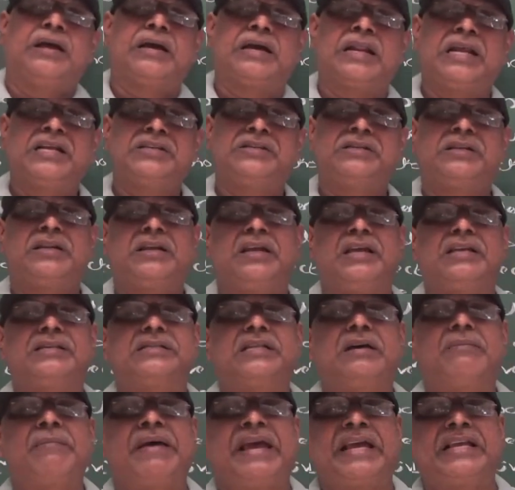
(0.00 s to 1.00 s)
crest
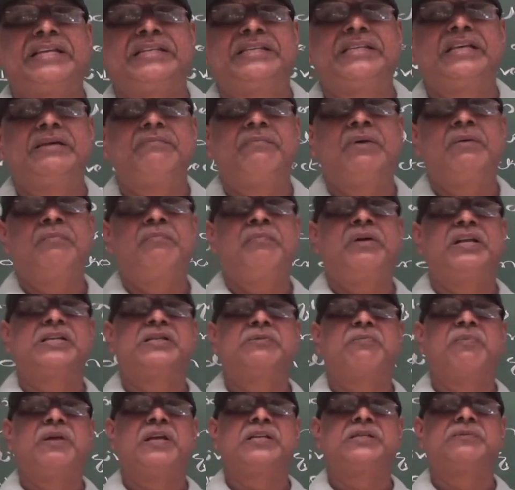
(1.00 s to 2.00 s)
is the maximum
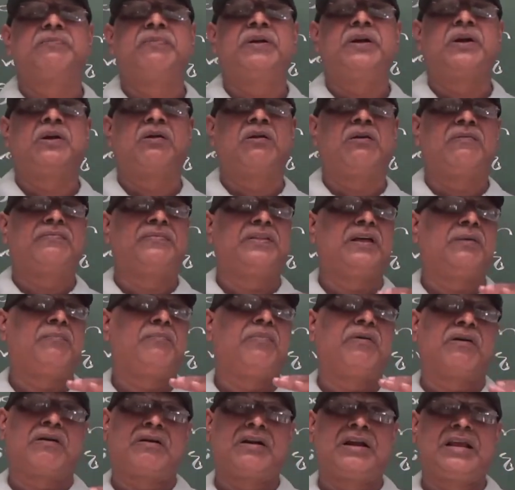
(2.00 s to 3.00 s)
displacement of the
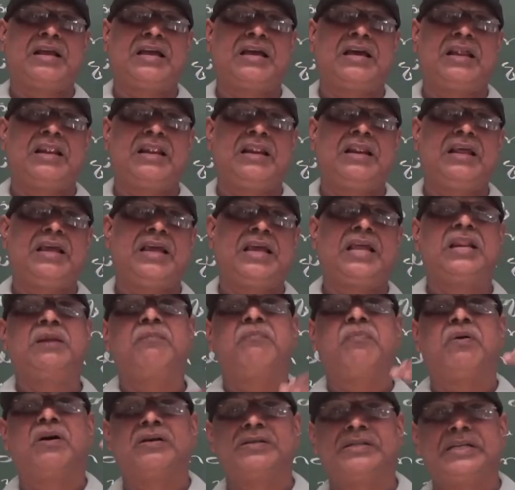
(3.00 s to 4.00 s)
particle
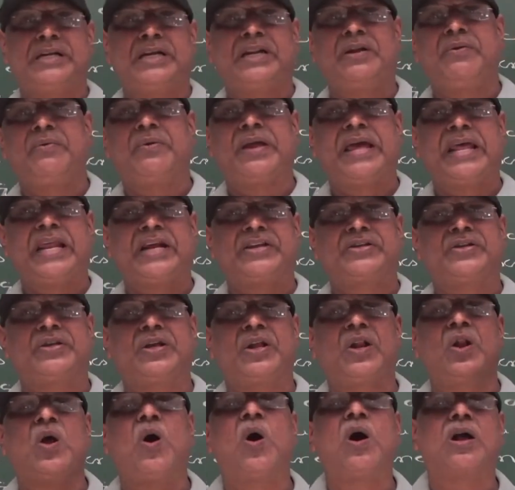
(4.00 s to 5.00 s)
in positive
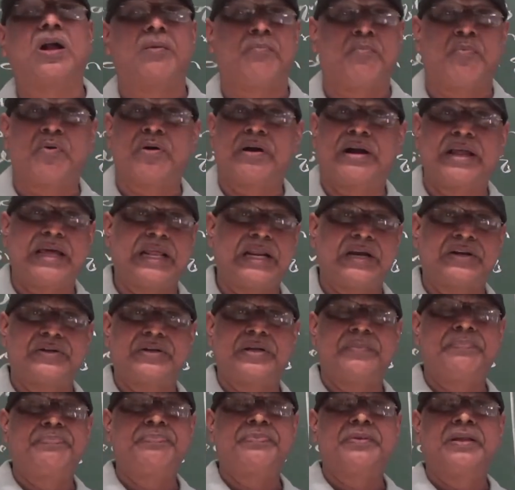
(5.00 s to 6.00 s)
direction or upward
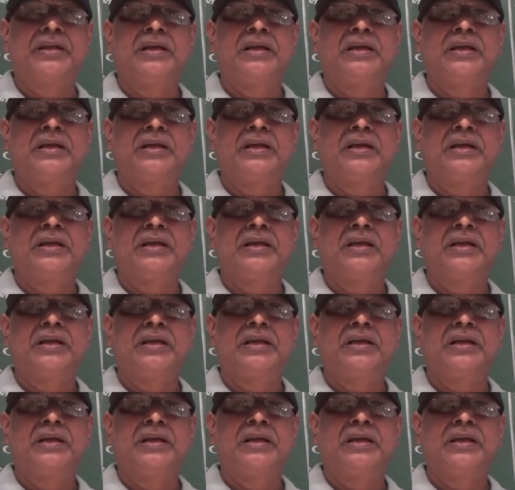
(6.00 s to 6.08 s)
direction.